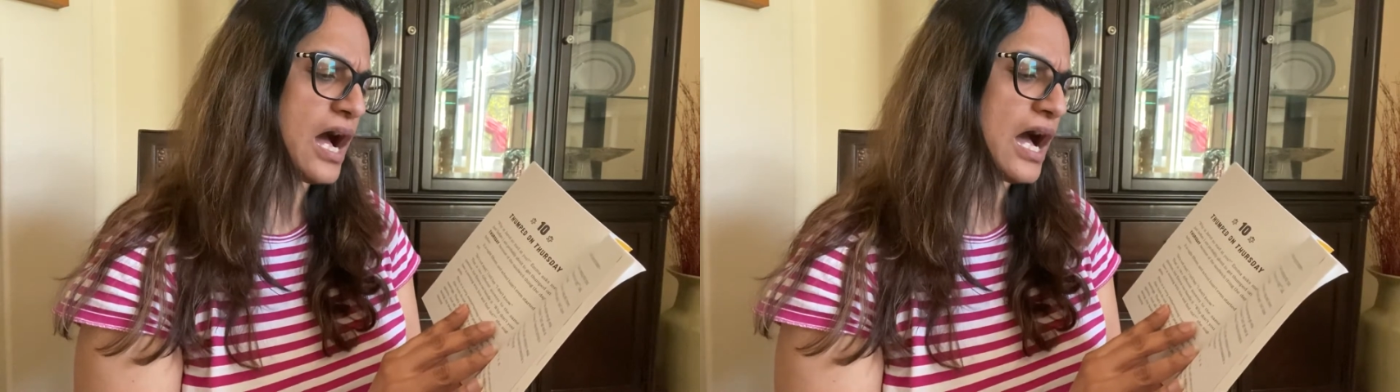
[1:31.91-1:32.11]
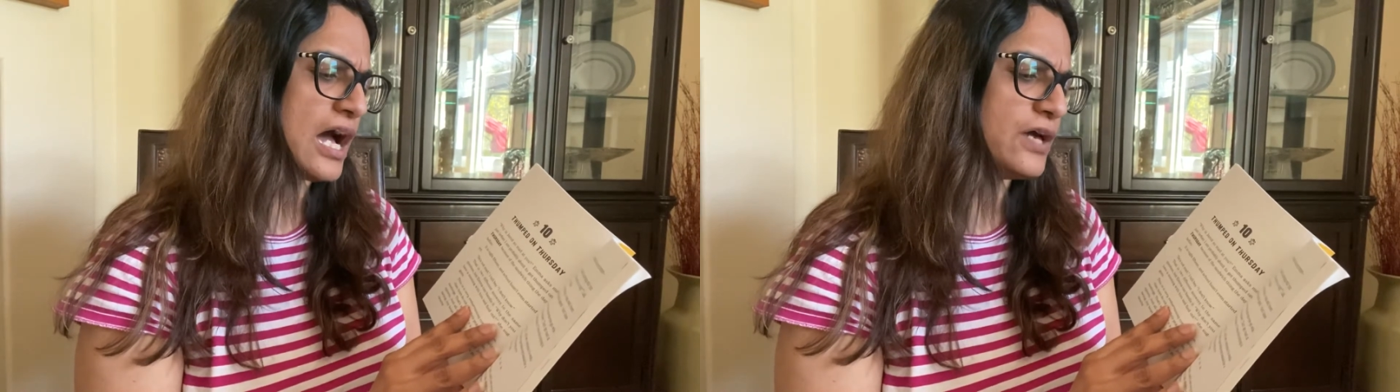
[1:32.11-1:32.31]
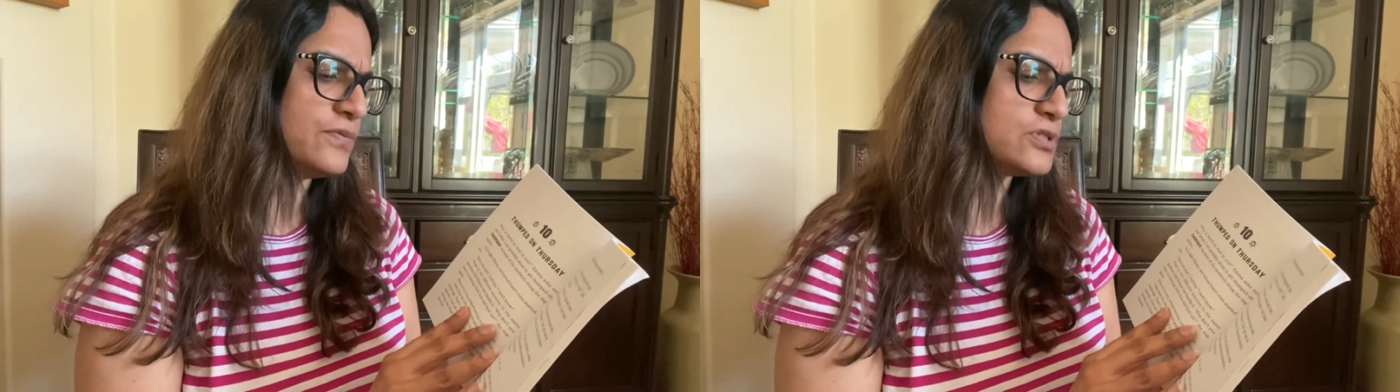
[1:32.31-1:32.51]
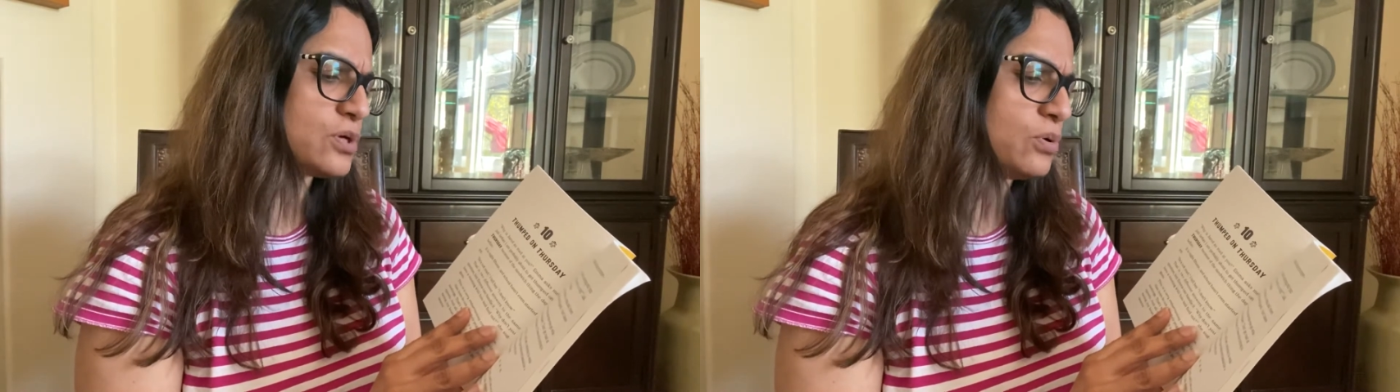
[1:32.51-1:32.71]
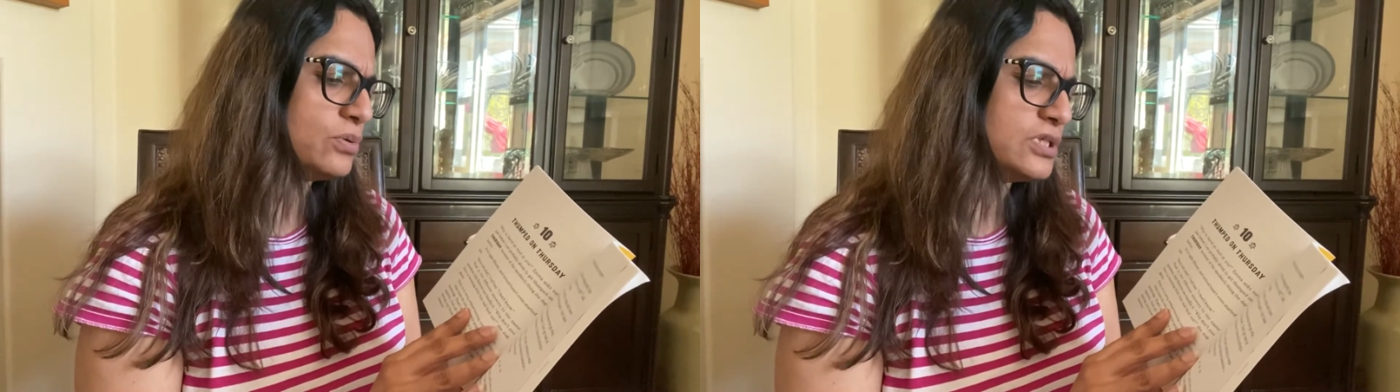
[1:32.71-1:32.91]
I was
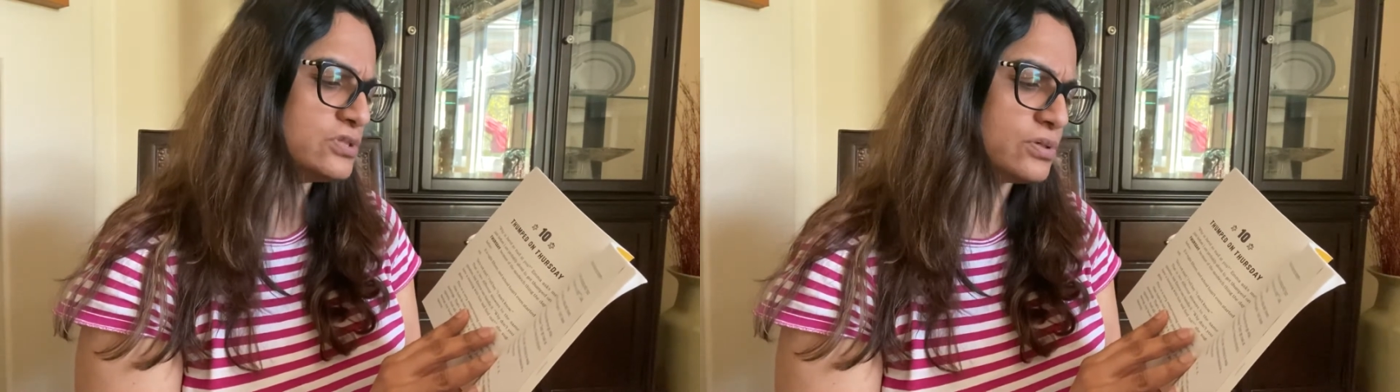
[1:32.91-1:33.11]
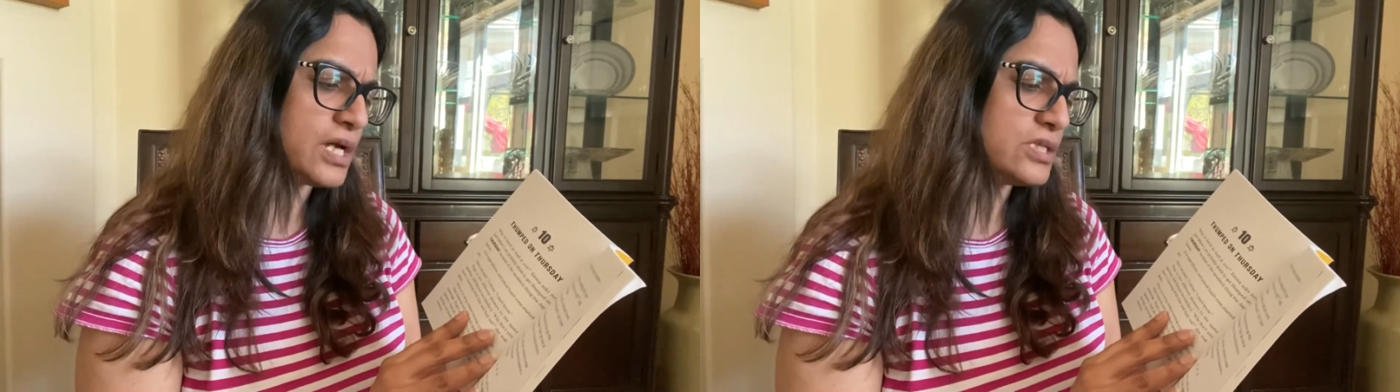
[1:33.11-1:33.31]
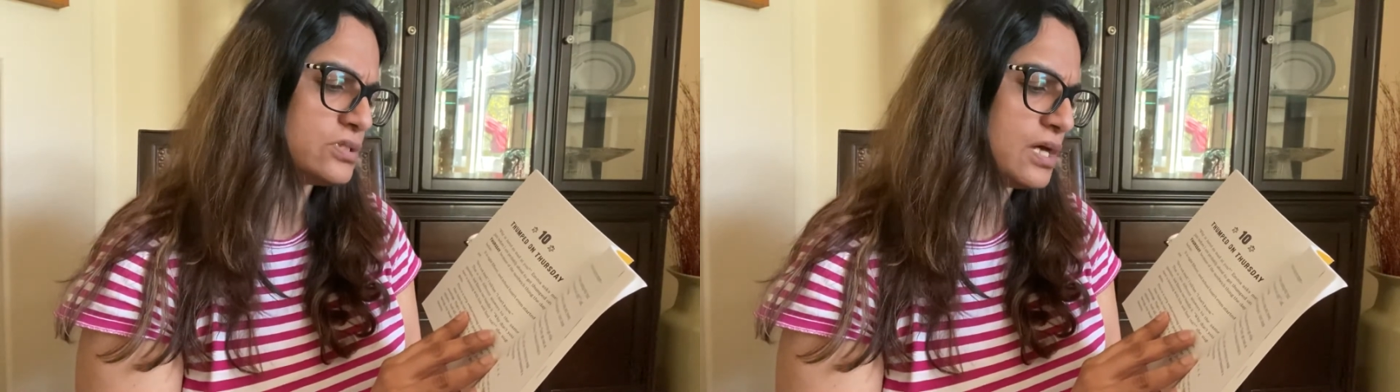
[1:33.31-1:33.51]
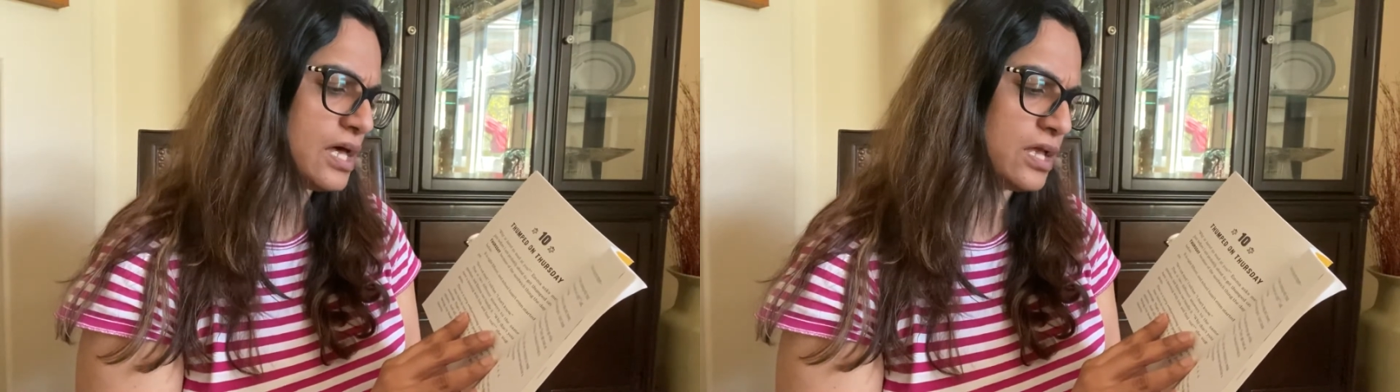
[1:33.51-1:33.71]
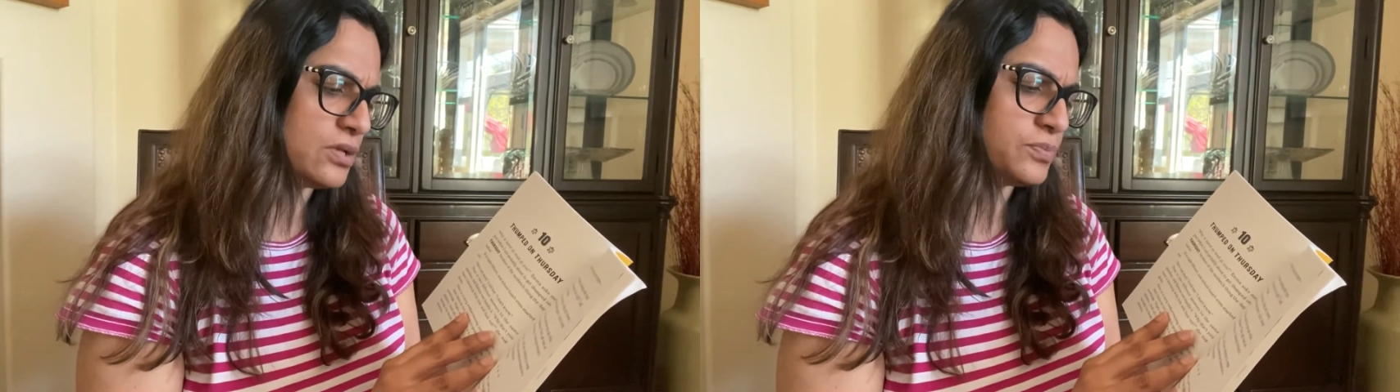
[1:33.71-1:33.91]
only trying to
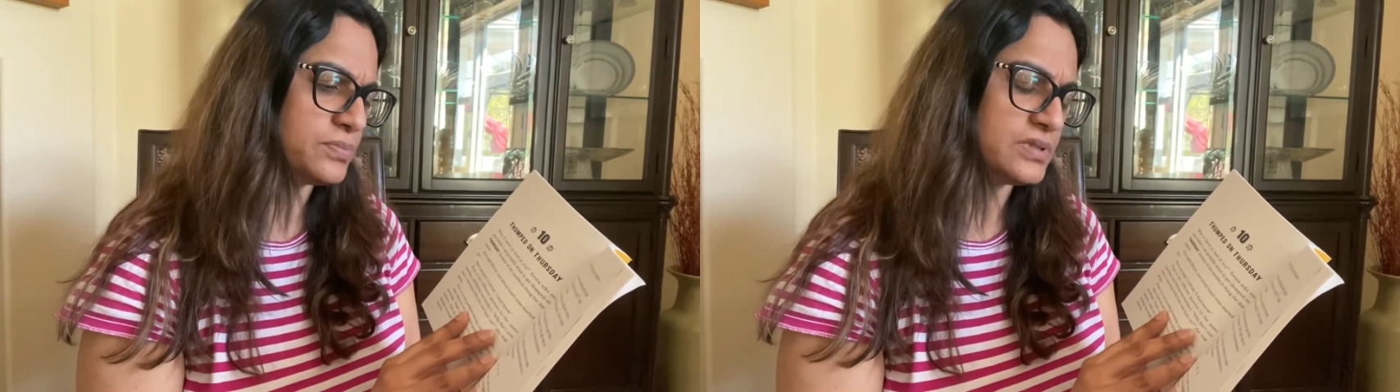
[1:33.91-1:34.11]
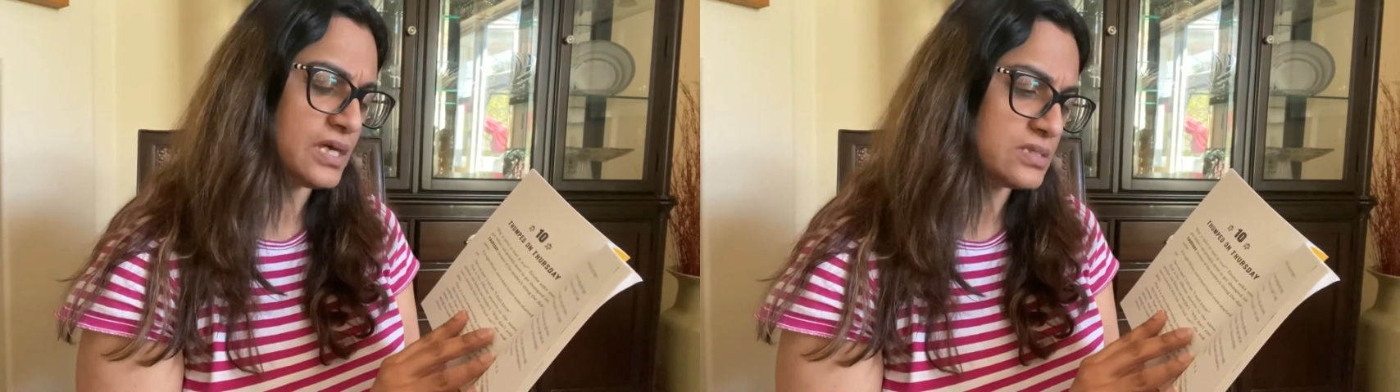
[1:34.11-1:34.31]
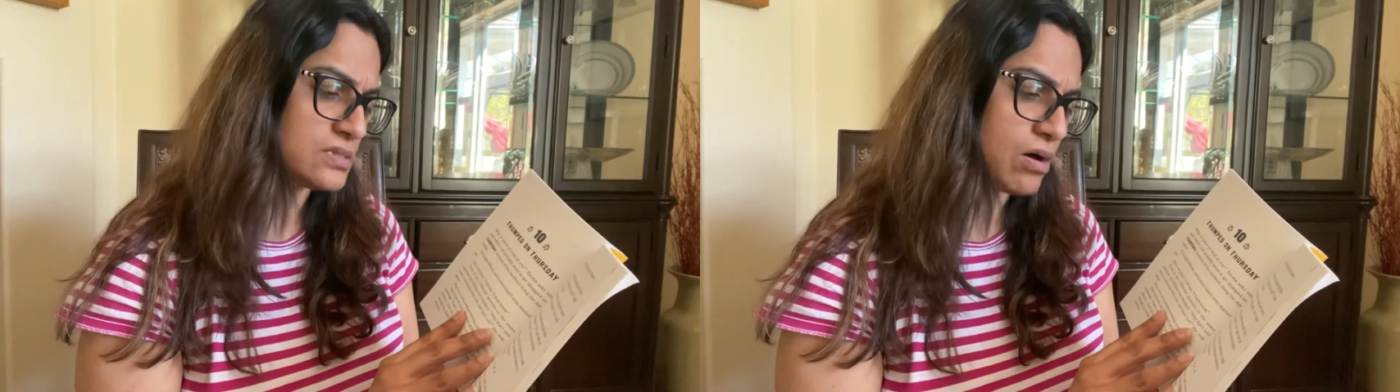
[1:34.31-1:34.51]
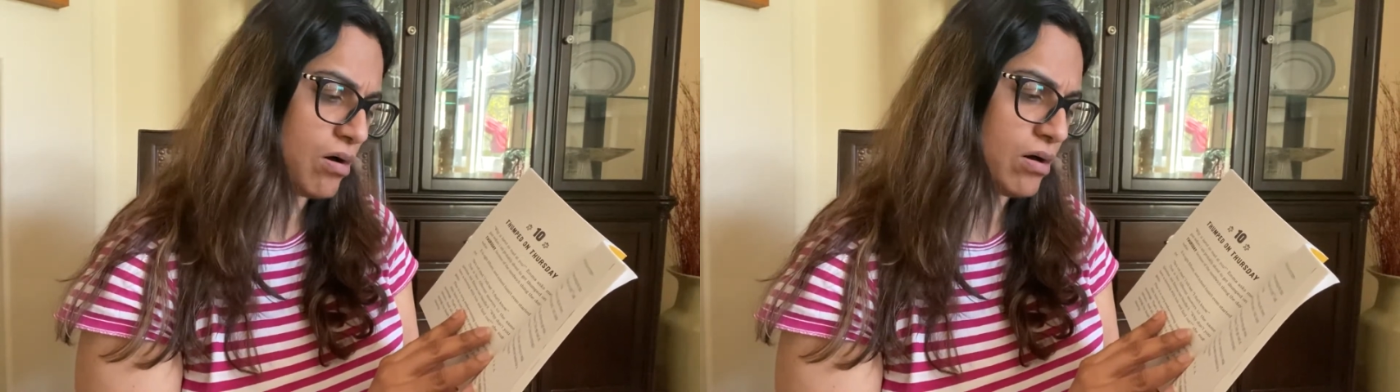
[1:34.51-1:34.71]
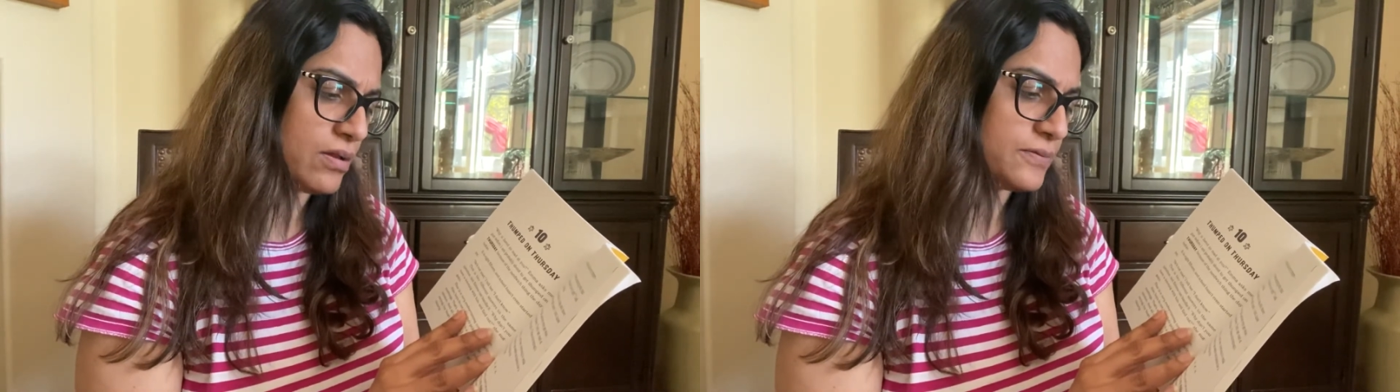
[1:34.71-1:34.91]
help, that's
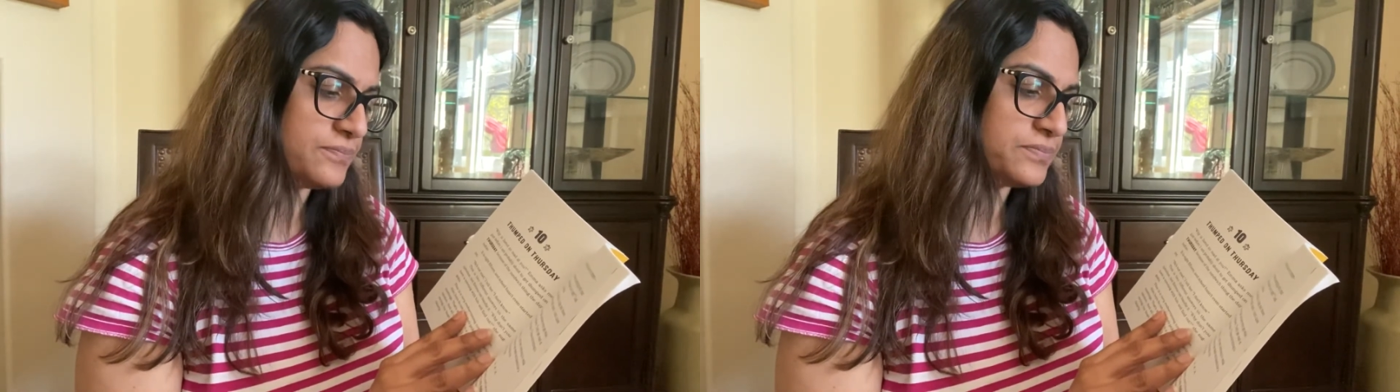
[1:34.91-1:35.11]
all.